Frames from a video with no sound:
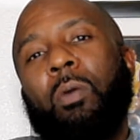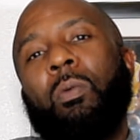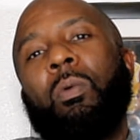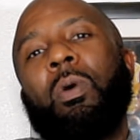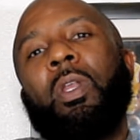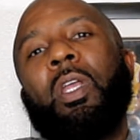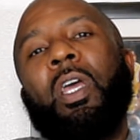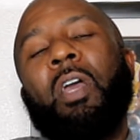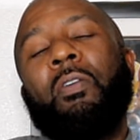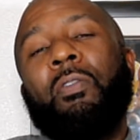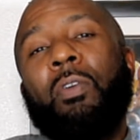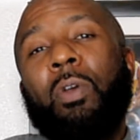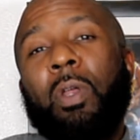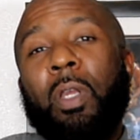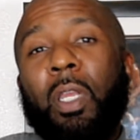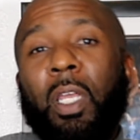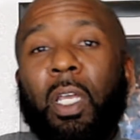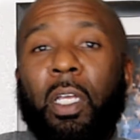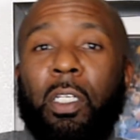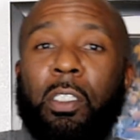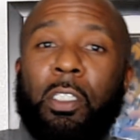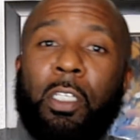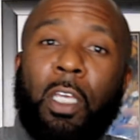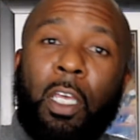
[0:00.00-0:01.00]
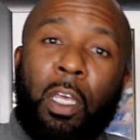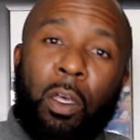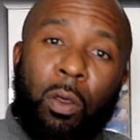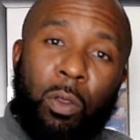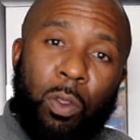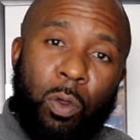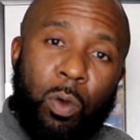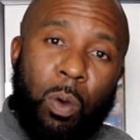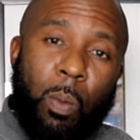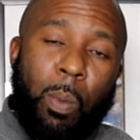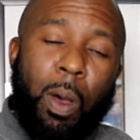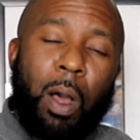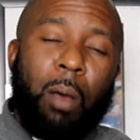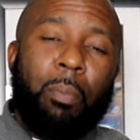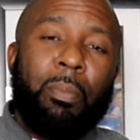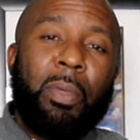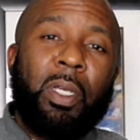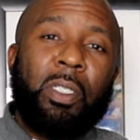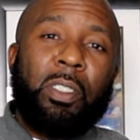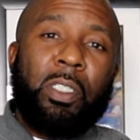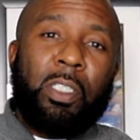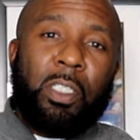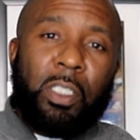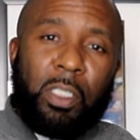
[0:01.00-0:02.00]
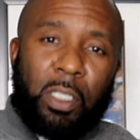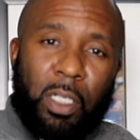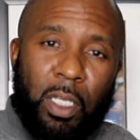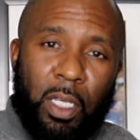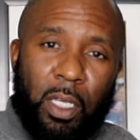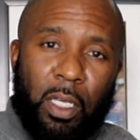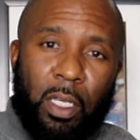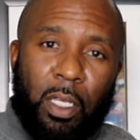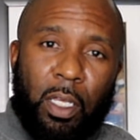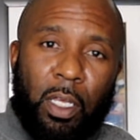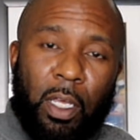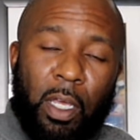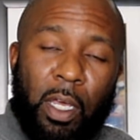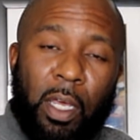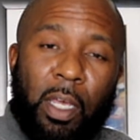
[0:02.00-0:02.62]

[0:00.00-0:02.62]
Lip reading: Whatever a nigga tell you about Mitchy Slick,